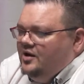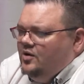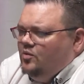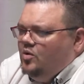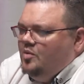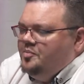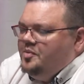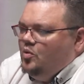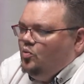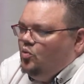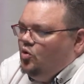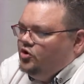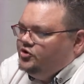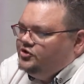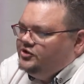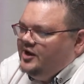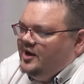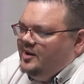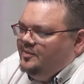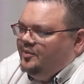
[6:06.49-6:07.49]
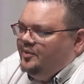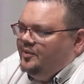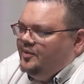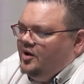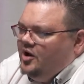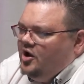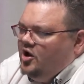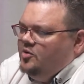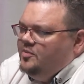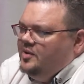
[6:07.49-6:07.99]
What about WhatsApp?
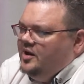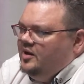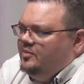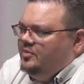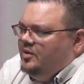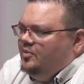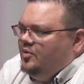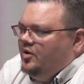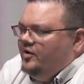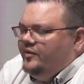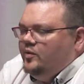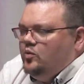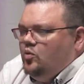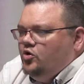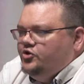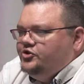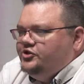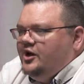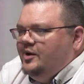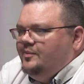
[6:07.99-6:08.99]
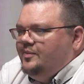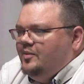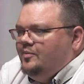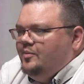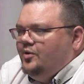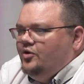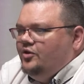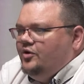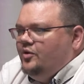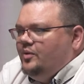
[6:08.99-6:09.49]
How many people have a WhatsApp
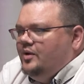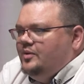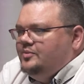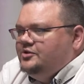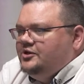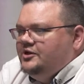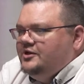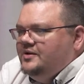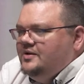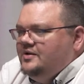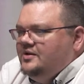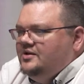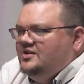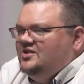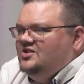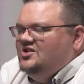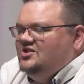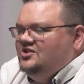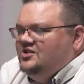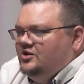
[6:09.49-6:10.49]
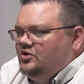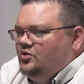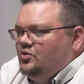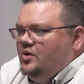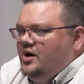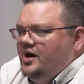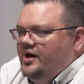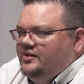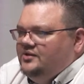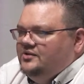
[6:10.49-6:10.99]
number on their website? 0
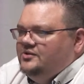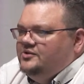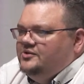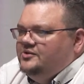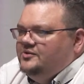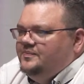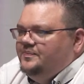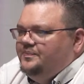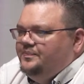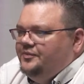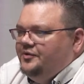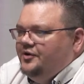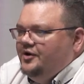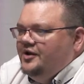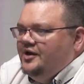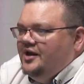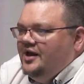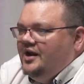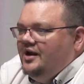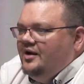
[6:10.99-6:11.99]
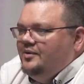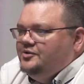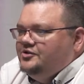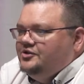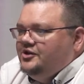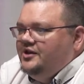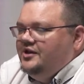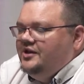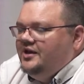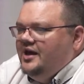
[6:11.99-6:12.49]
hands, right? And then I was
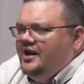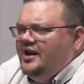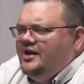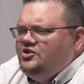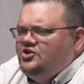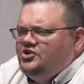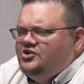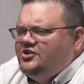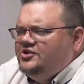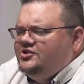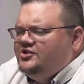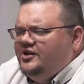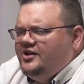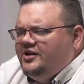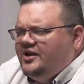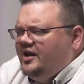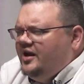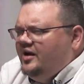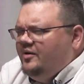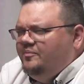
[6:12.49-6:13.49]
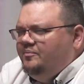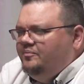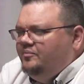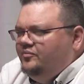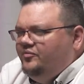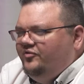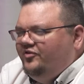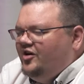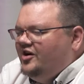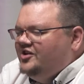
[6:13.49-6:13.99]
like, and then just as a kind of,
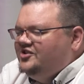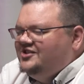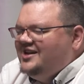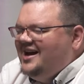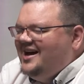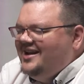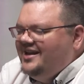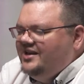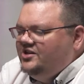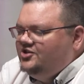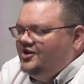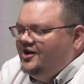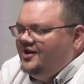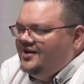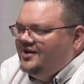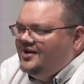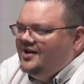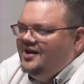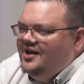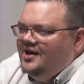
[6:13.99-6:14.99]
for a sanity check,